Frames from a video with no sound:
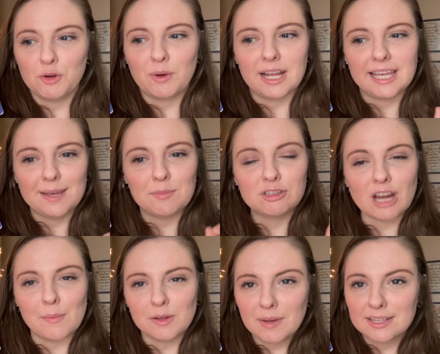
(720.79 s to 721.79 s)
and I keep
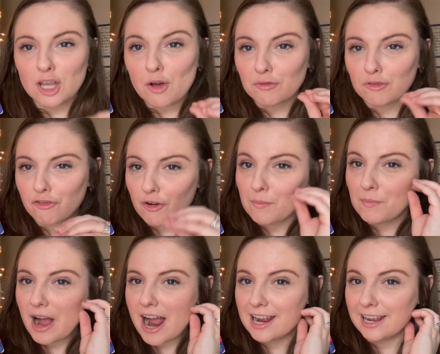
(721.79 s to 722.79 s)
stopping myself from
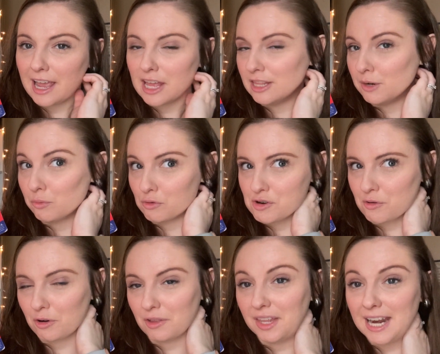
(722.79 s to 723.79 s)
buying and then
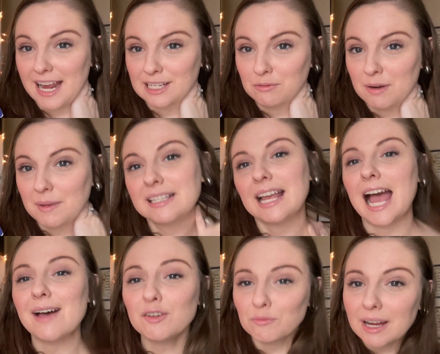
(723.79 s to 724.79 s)
pre-ordering the next one because I
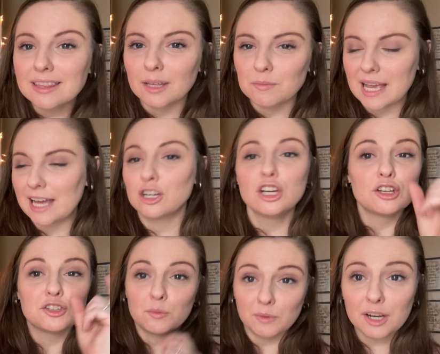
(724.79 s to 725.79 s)
haven't read them yet.
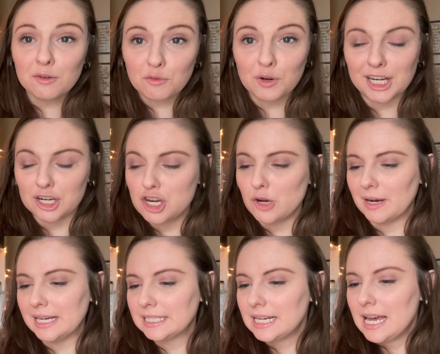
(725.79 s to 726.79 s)
So I'm gonna freaking do
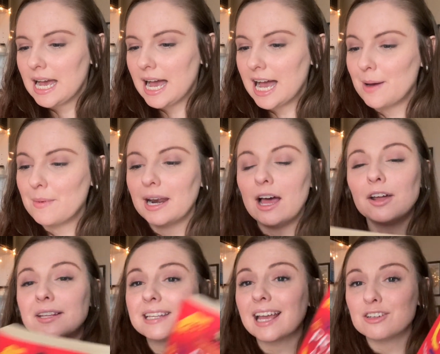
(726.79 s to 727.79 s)
it. Um, and
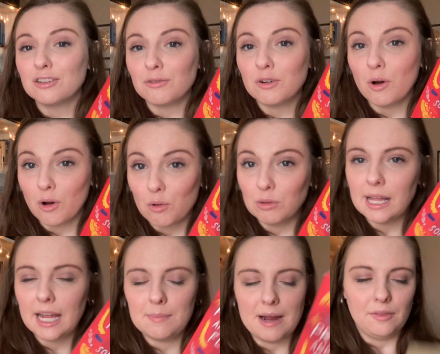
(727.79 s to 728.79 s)
honestly, I don't know a whole
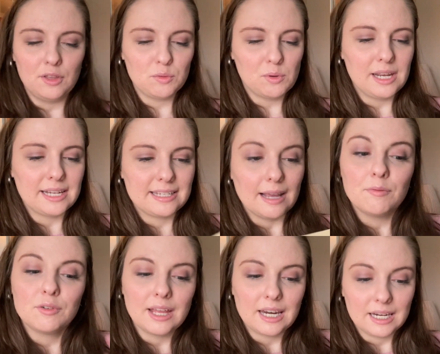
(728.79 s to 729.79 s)
lot about this one except
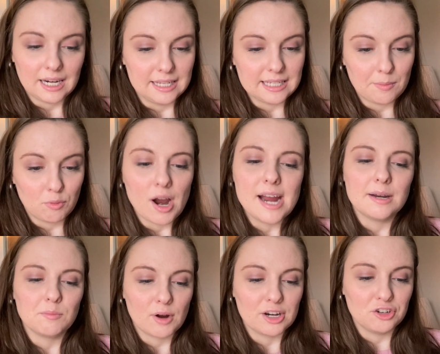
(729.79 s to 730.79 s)
for that it is a Pride
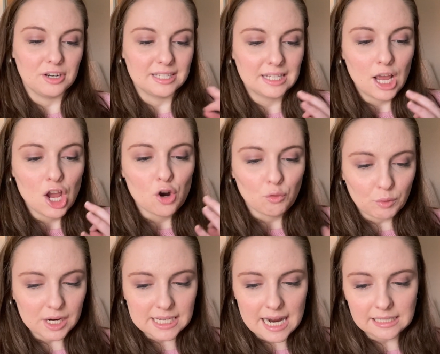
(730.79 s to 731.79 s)
and Prejudice
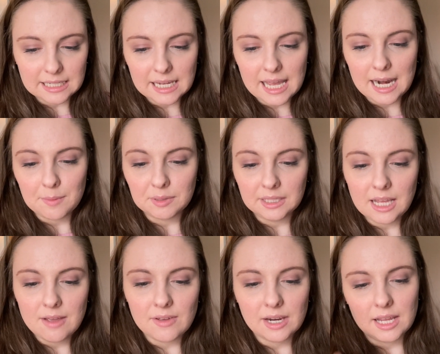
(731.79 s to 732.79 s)
retelling, and I
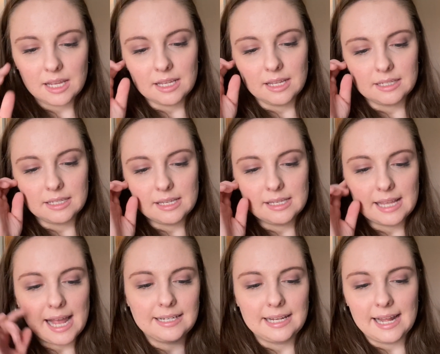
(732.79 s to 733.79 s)
believe it is
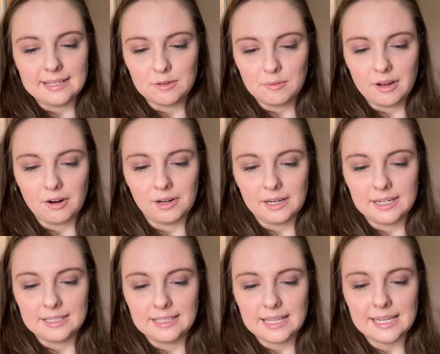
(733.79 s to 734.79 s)
set. Yeah, it says right here it
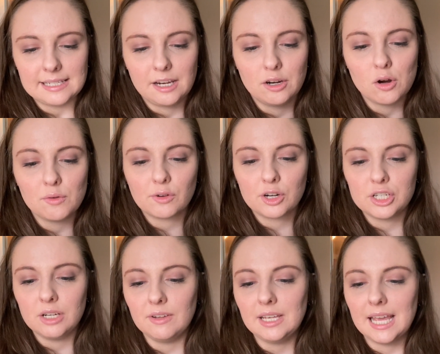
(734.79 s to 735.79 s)
is set in an
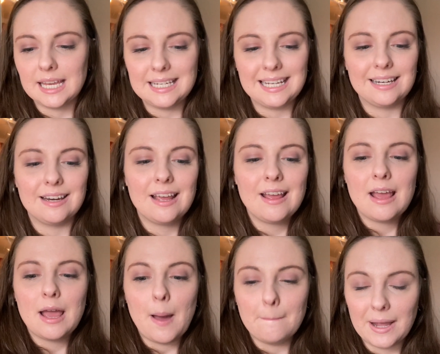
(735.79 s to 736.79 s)
overachieving Indian
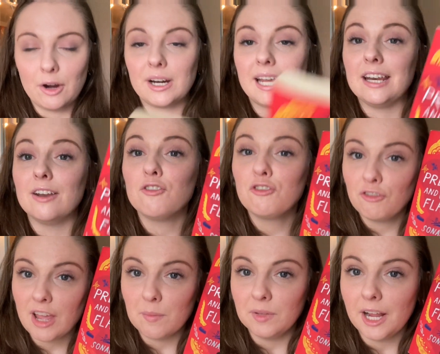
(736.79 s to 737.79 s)
American
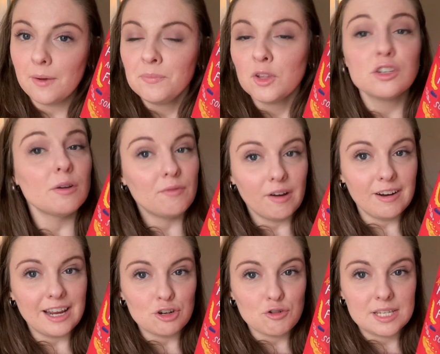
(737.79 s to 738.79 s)
family. So I'm
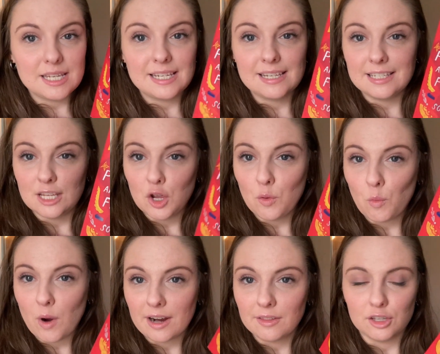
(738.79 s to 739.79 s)
very interested to see
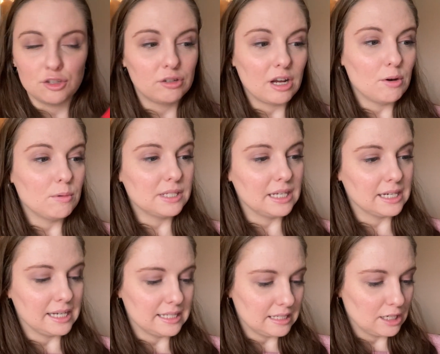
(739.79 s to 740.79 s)
where this goes. It
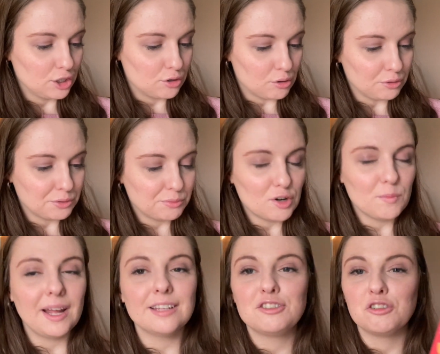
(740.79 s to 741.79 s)
is an adult
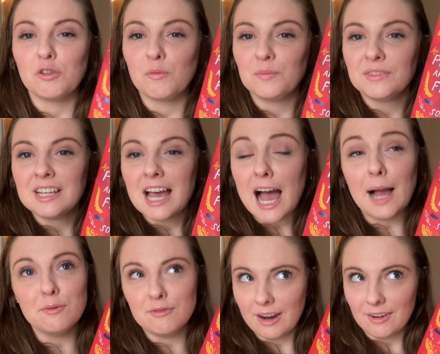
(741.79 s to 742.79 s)
romance, so
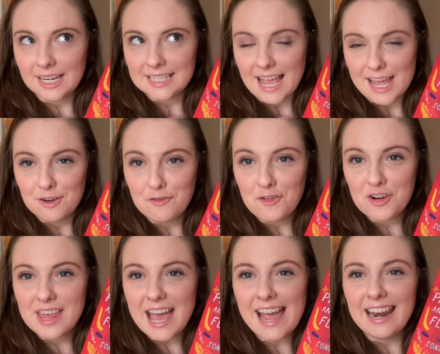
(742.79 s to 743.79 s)
I'm very excited for
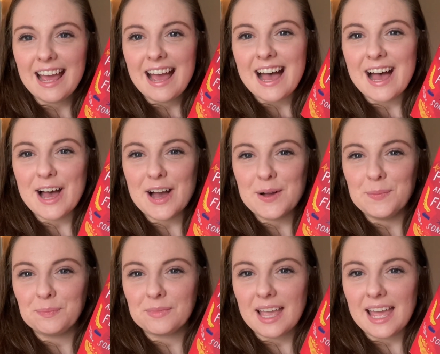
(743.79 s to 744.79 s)
that.
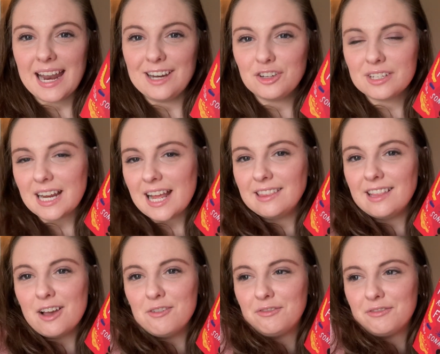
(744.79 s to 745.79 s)
Um, and I just, I
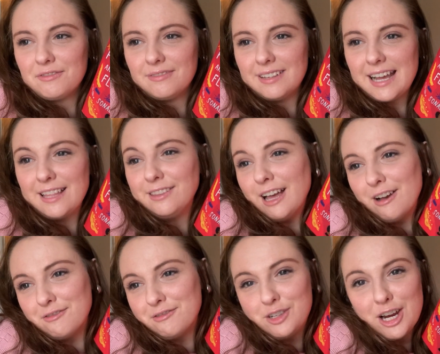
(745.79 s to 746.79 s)
love I
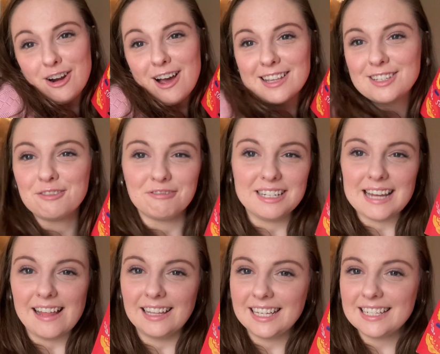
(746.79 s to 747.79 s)
love Jane Austen
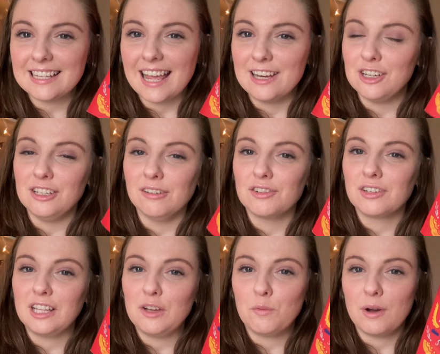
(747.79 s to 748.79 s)
retellings, and
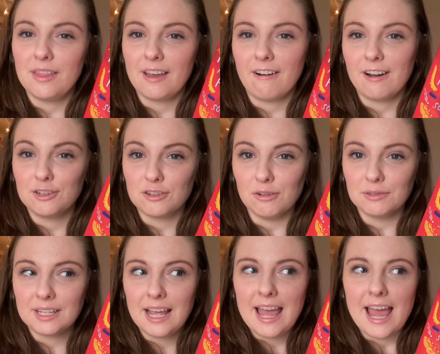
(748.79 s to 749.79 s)
usually when they're
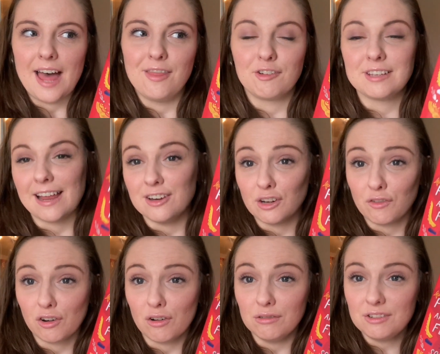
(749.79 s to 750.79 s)
adult and they're set in
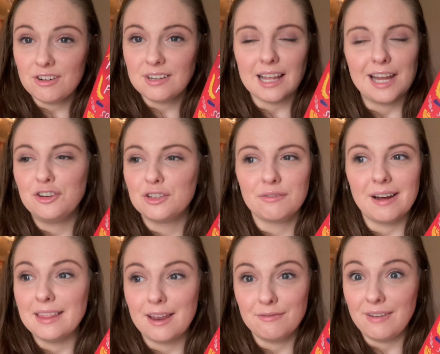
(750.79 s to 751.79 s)
different cultures, I just
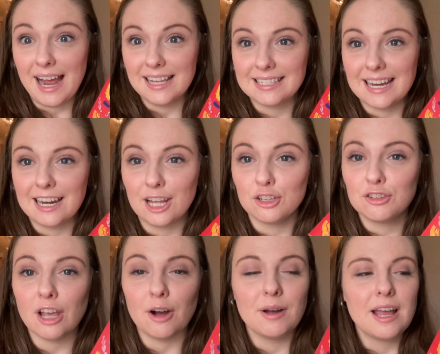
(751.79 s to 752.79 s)
find that fascinating.
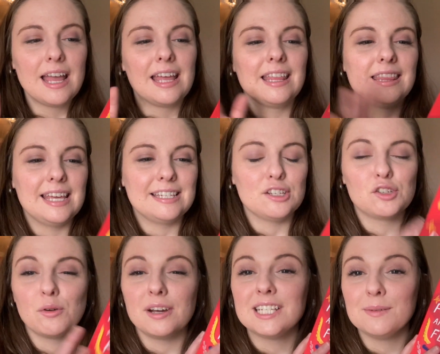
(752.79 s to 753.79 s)
So this is
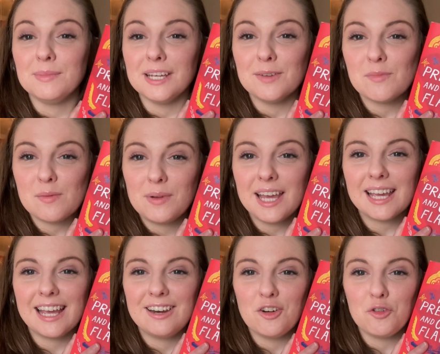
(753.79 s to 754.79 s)
going to be my pick,
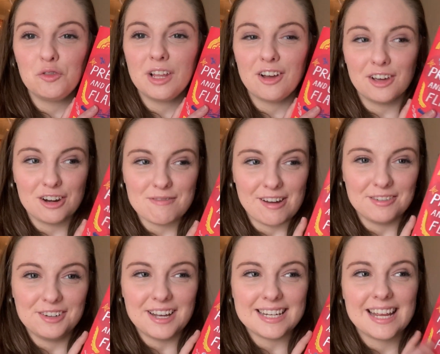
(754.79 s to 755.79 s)
and hopefully I'll get around
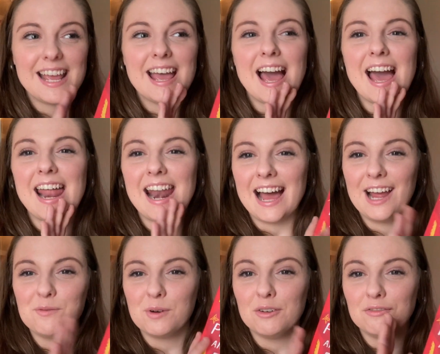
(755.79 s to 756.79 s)
to it, and I
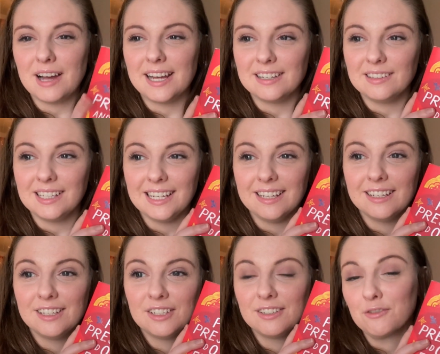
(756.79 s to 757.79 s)
will finally
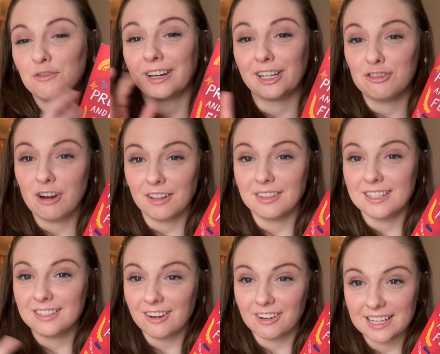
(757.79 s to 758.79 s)
freaking start this
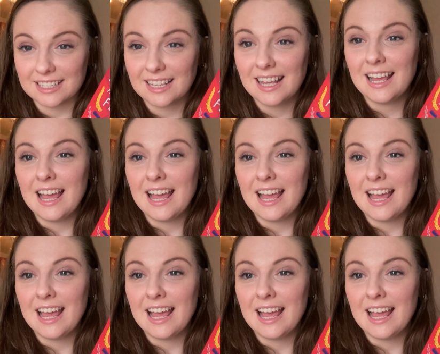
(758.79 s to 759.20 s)
series.